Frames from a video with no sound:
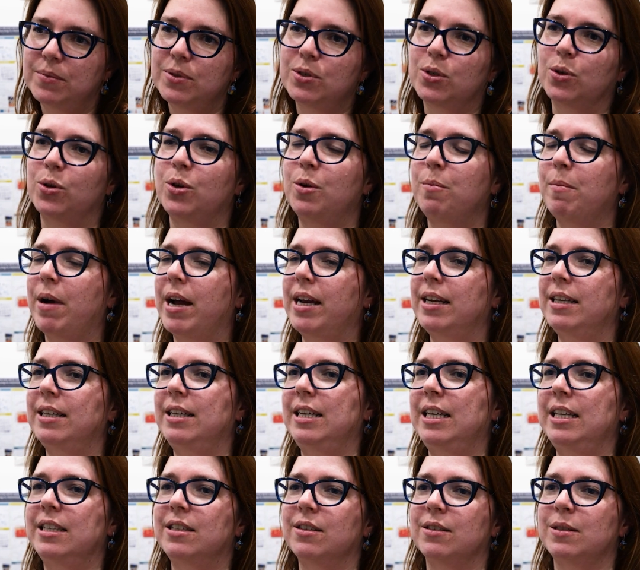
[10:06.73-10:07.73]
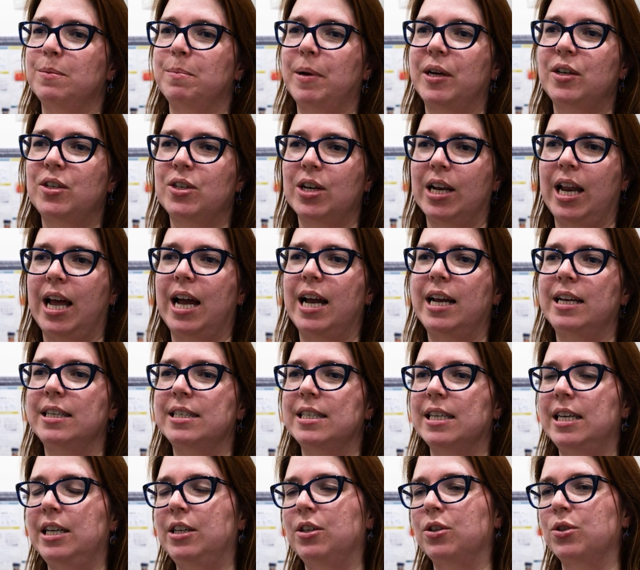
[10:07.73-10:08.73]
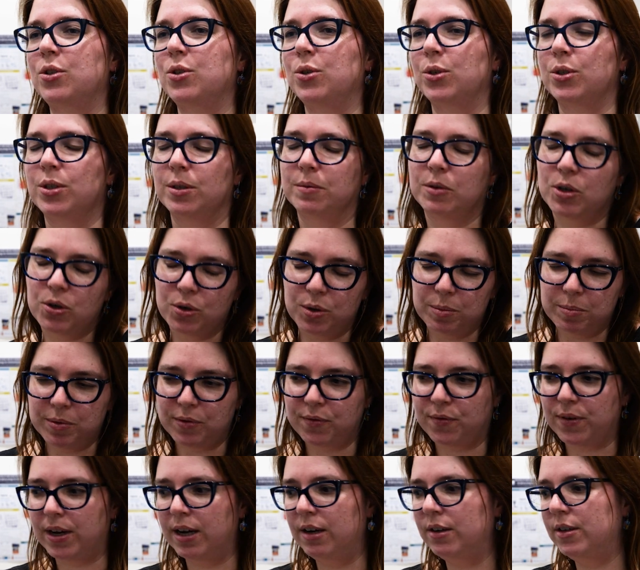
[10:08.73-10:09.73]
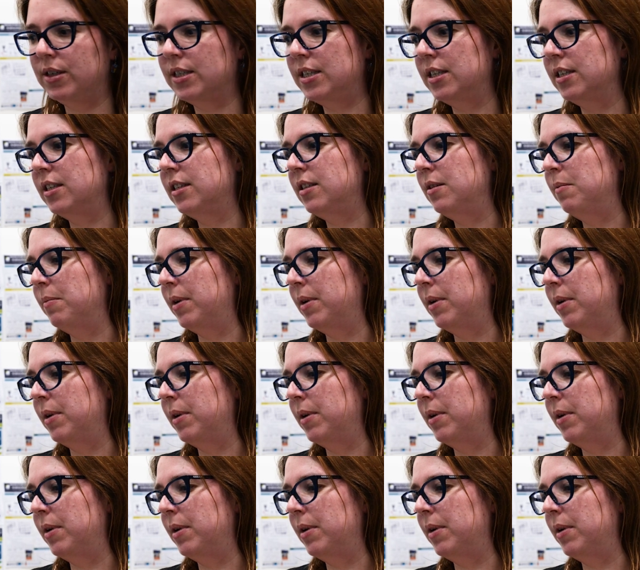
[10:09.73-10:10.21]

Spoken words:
So you might need to specialize in a certain group of viruses,